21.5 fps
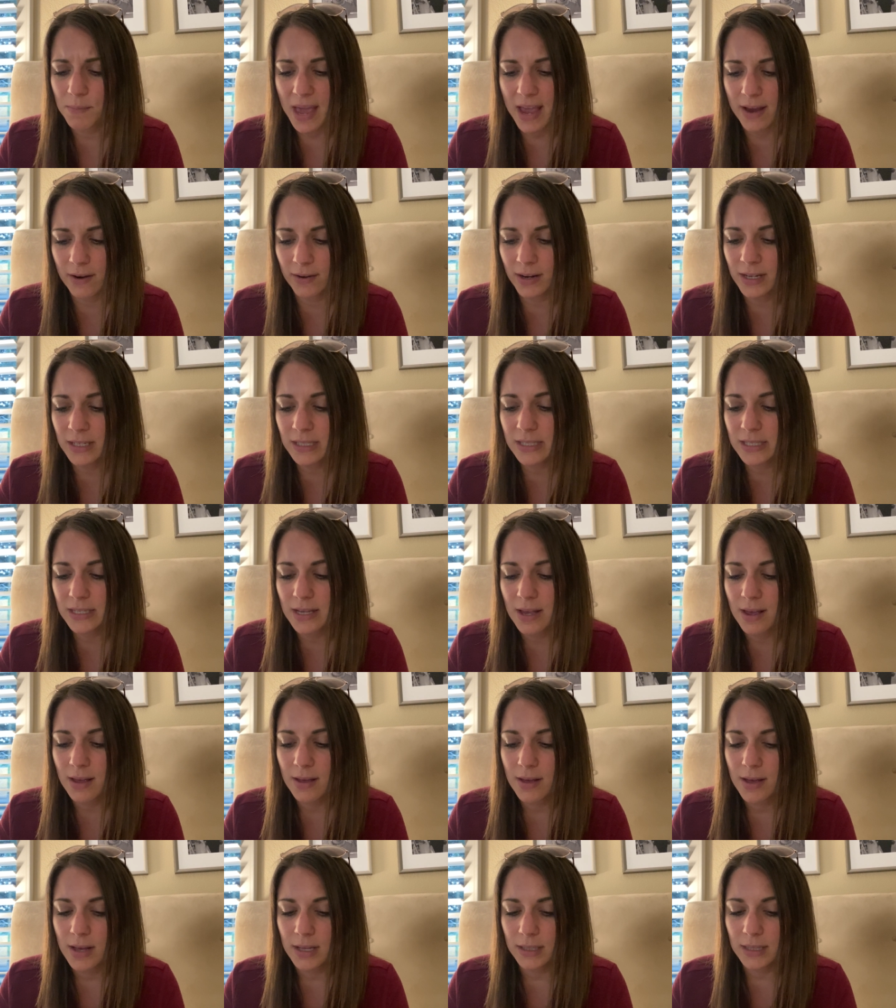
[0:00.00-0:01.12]
parents?
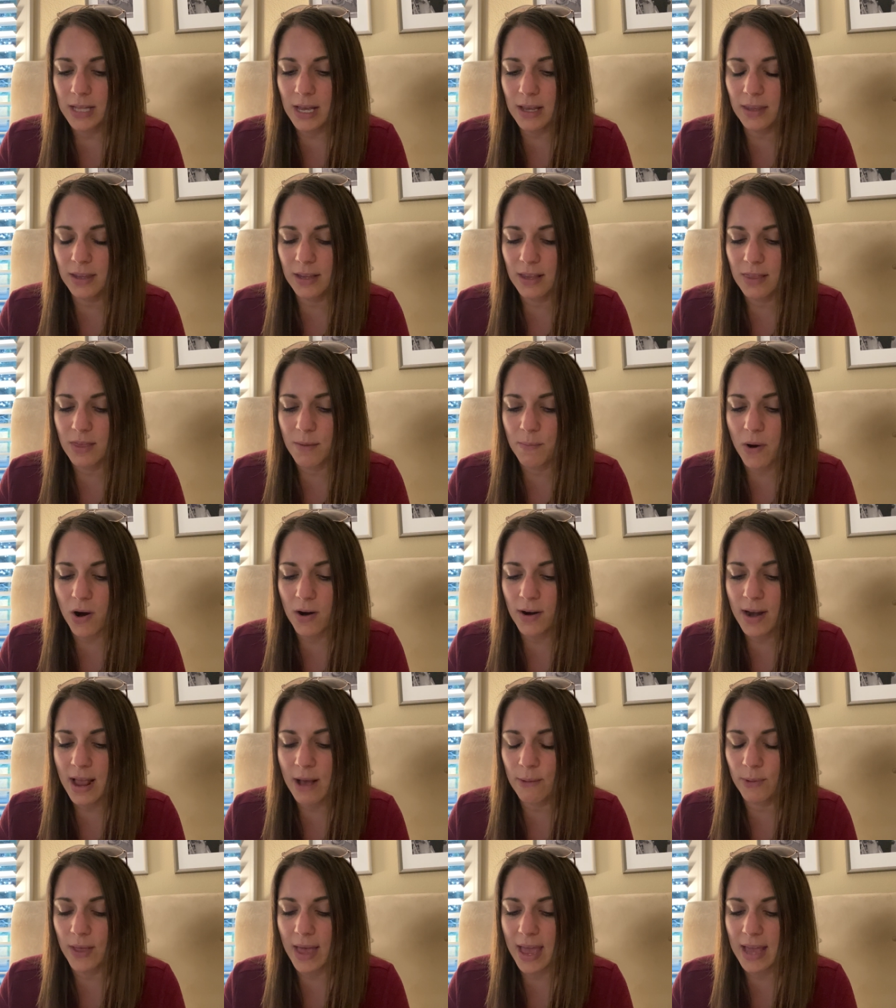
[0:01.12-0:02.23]
Luckily, the barn
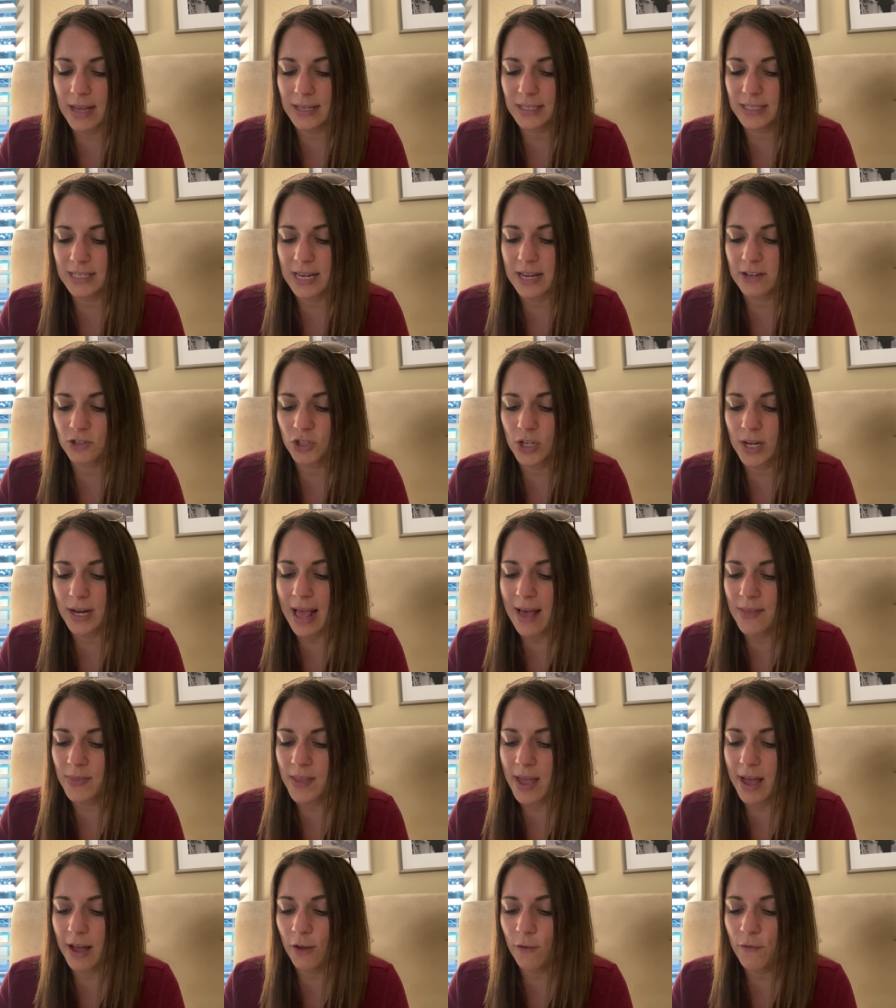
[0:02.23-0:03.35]
owl egg station and
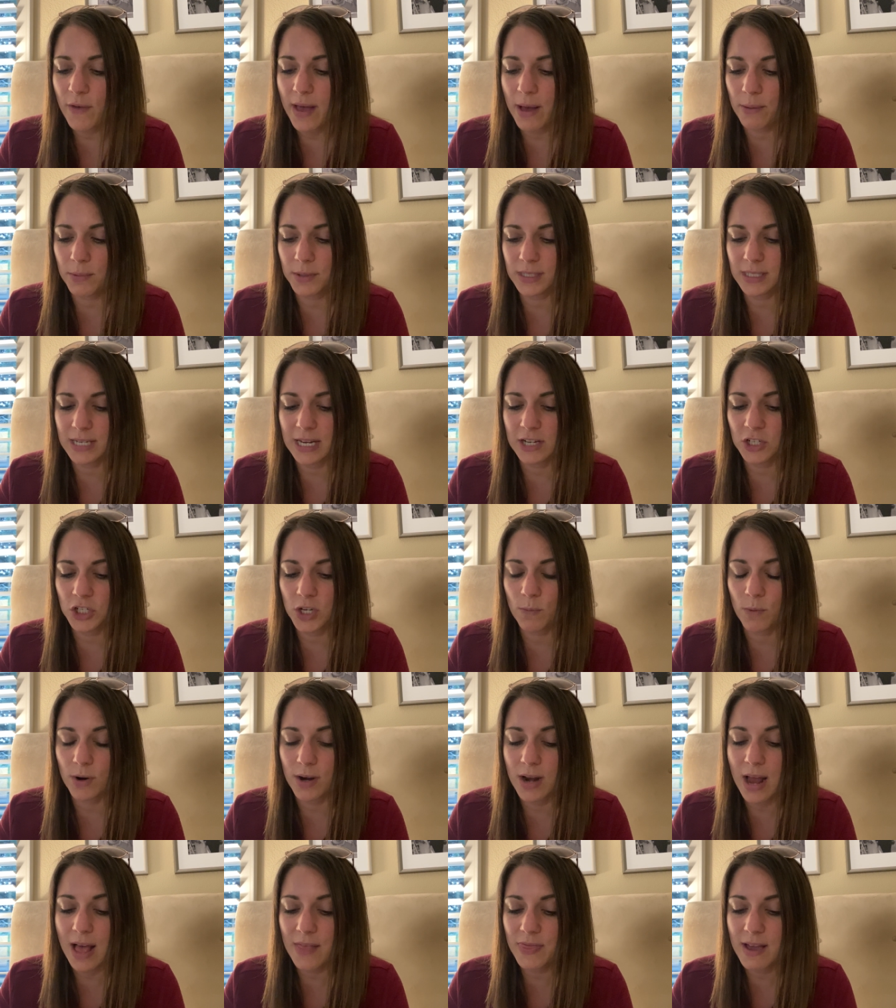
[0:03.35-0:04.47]
the elf owl station
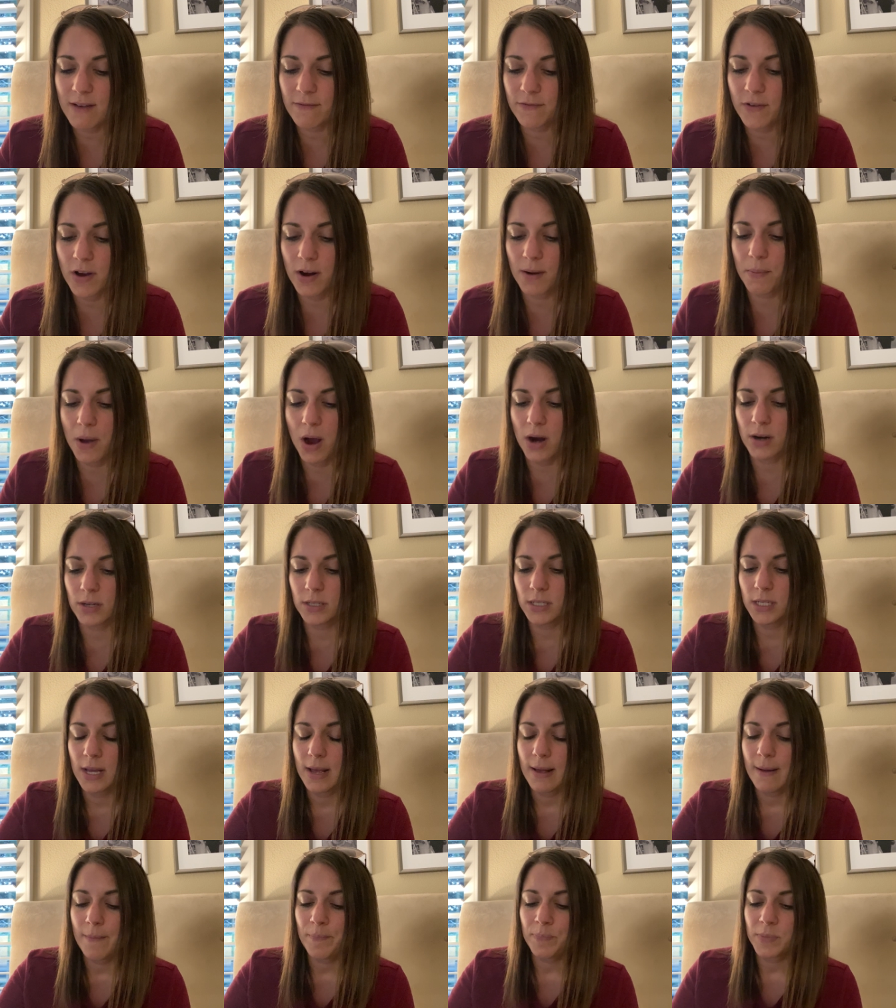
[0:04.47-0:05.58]
were not that far apart.
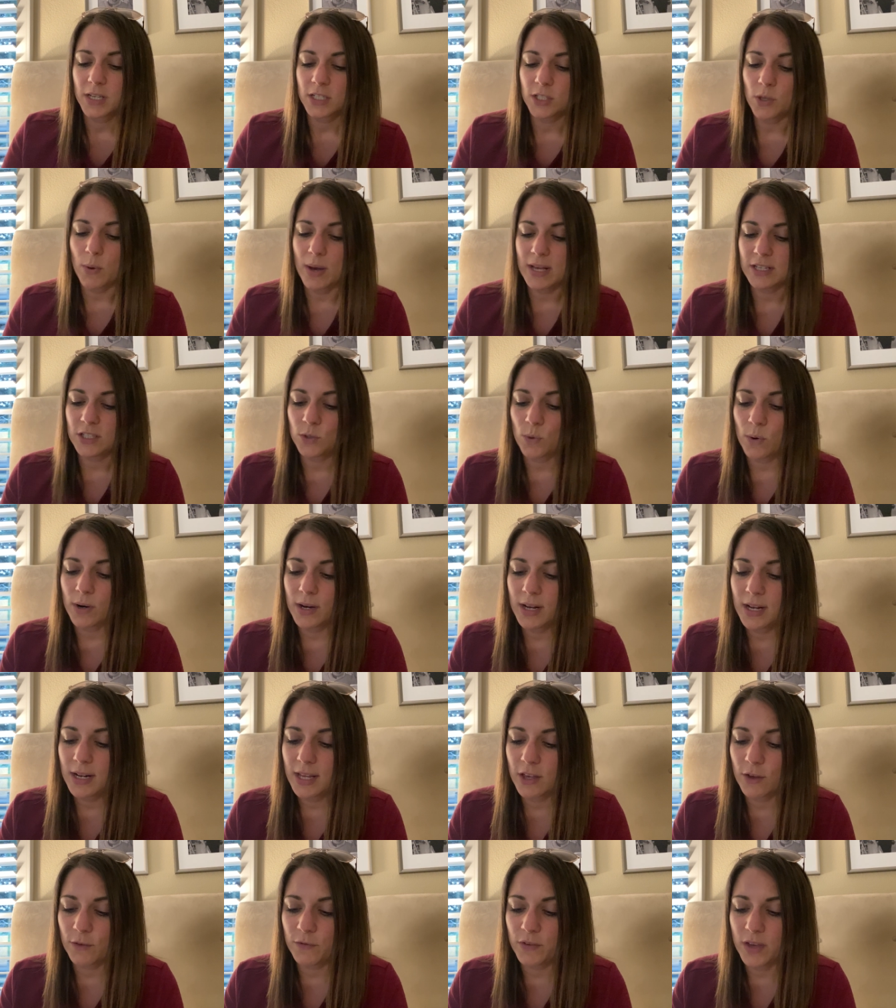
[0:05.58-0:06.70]
So as Soren
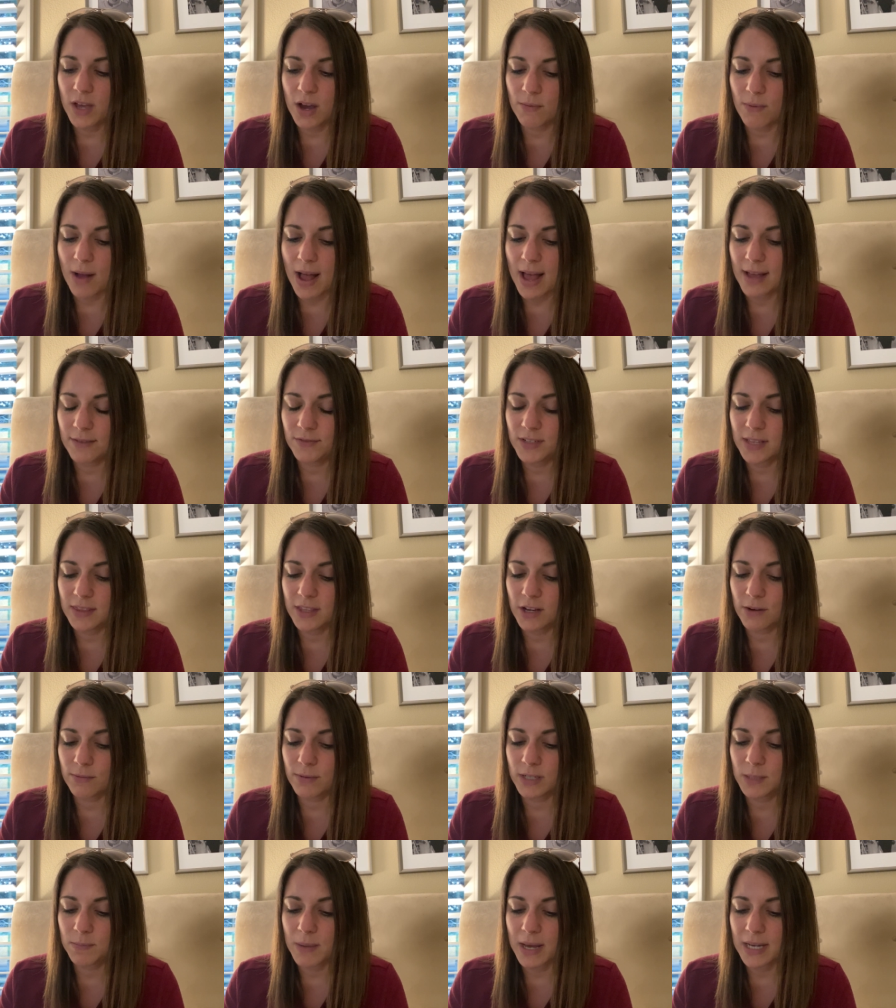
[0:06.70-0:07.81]
and Gylfi arrived at their
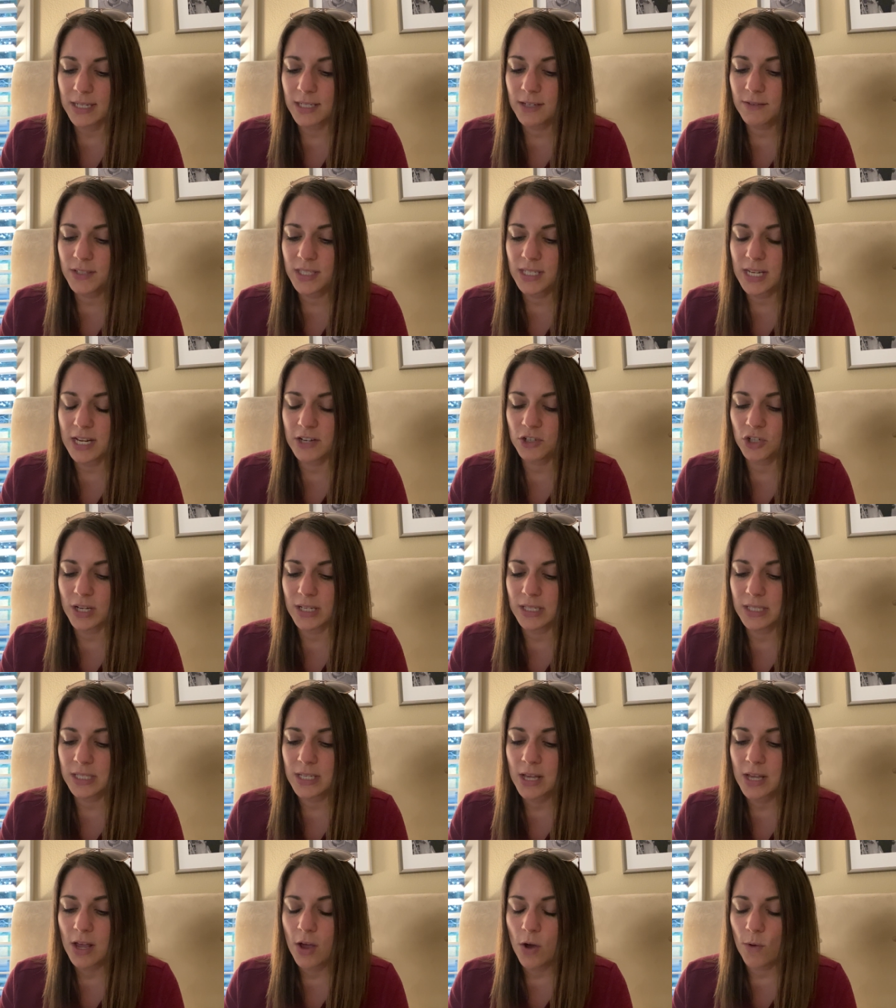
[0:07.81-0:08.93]
respective
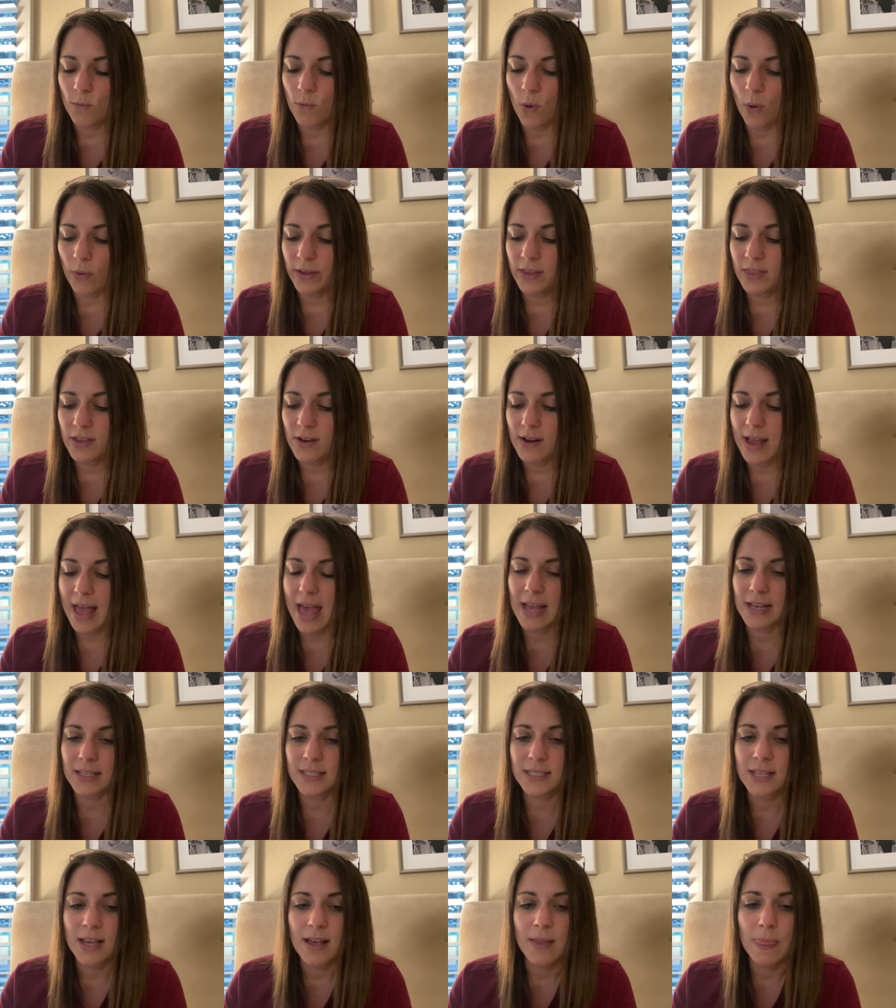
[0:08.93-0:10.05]
stations, rolling their
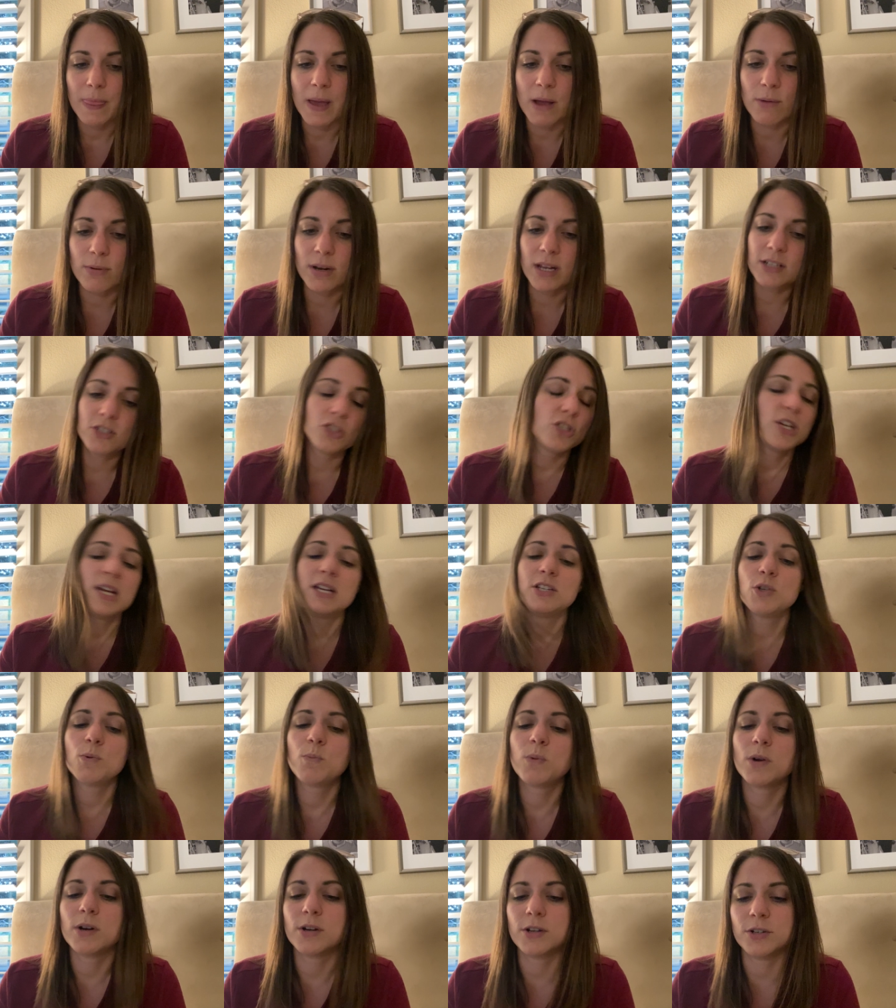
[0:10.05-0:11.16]
eggs, they would exchange a
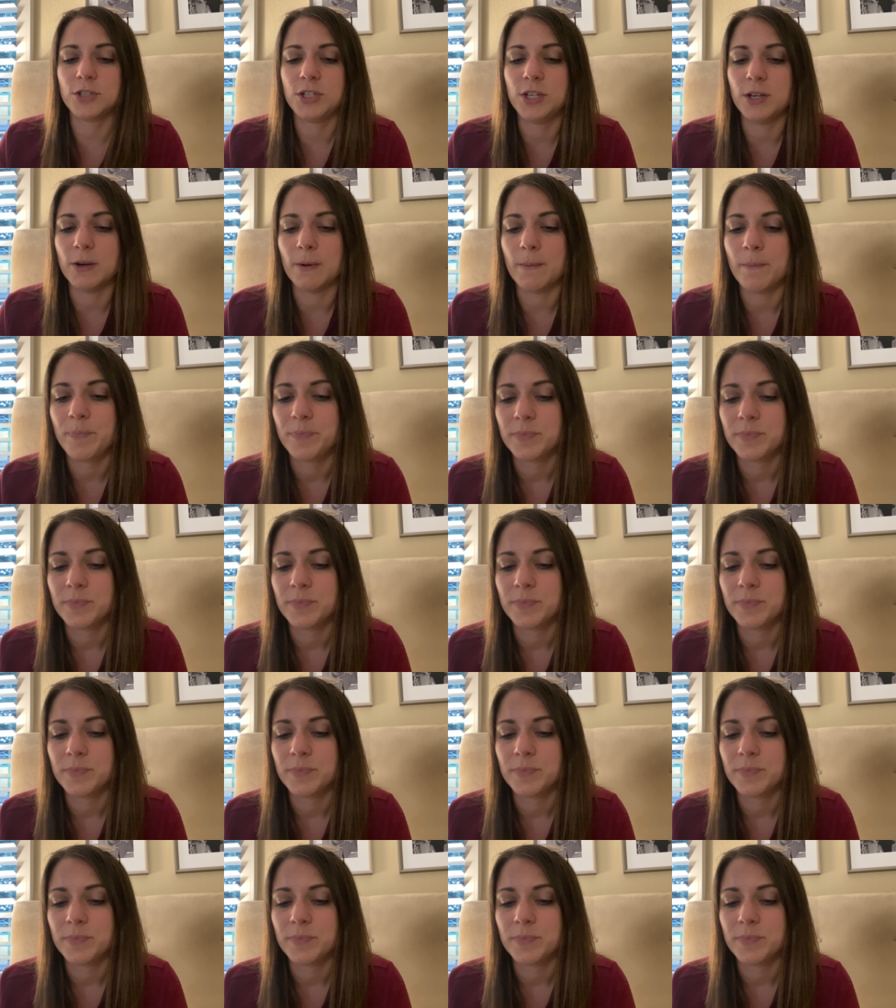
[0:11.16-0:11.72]
word or two.